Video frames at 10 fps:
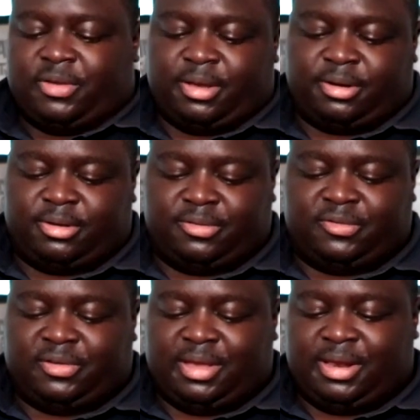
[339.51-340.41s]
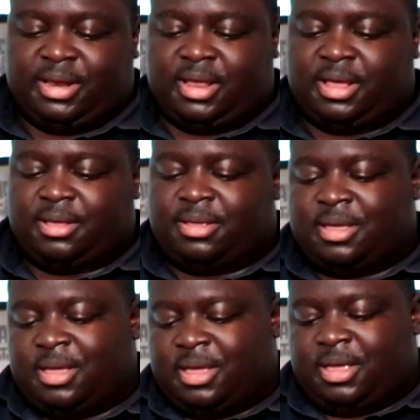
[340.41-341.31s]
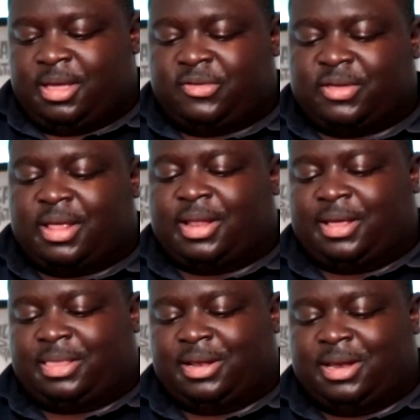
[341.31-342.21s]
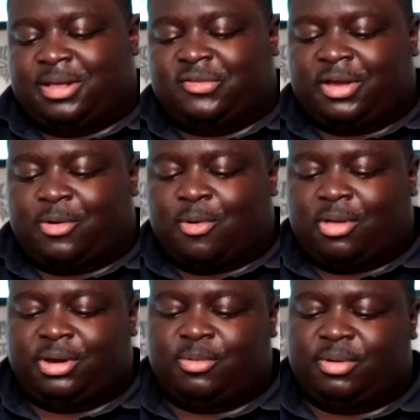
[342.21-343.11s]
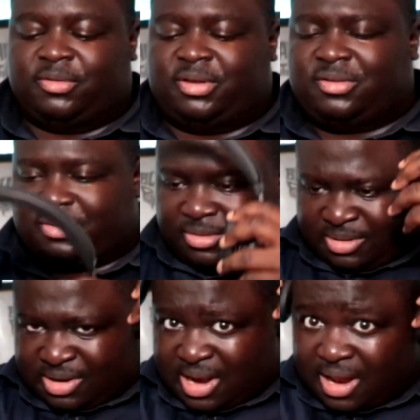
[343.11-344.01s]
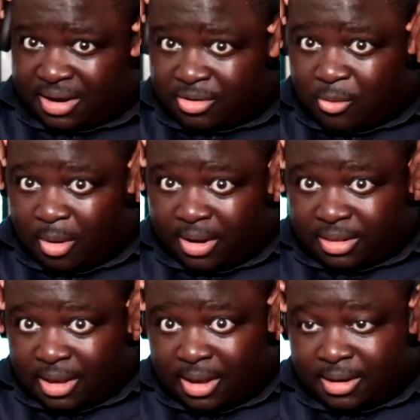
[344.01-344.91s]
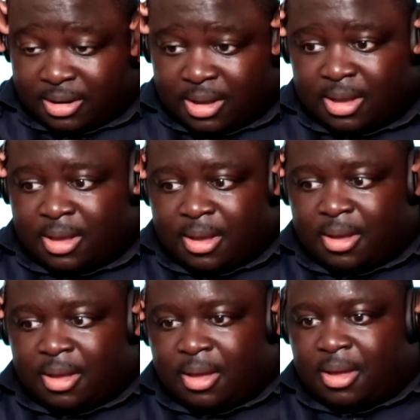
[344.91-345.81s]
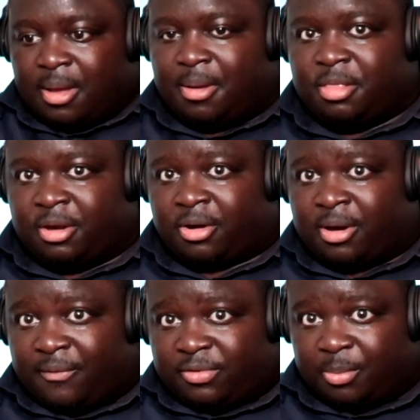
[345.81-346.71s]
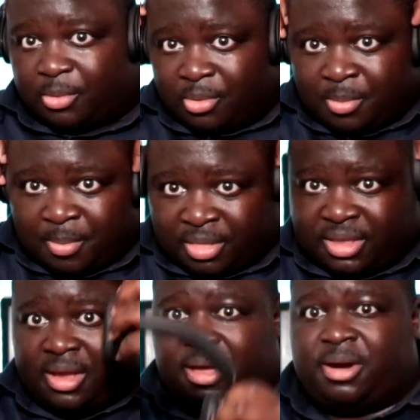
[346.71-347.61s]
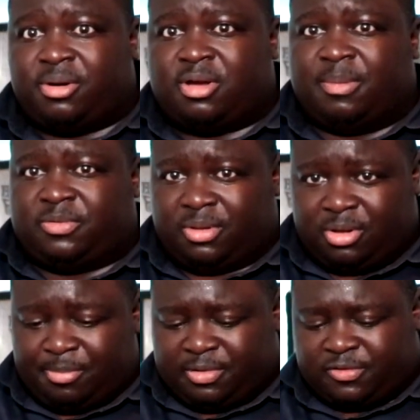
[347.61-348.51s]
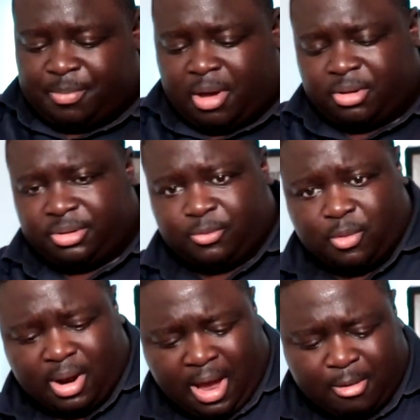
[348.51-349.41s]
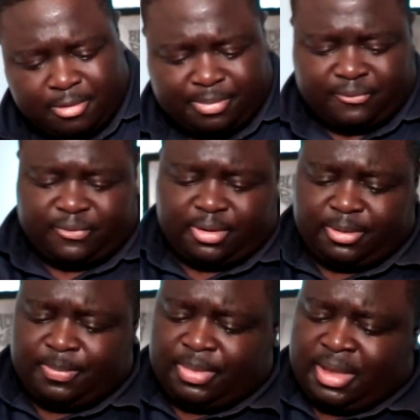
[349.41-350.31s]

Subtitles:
Technicas, and he's got like the DJ quality ones. These are not quite that. They're comfortable, but the ear cups are a little bit smaller than what I would prefer.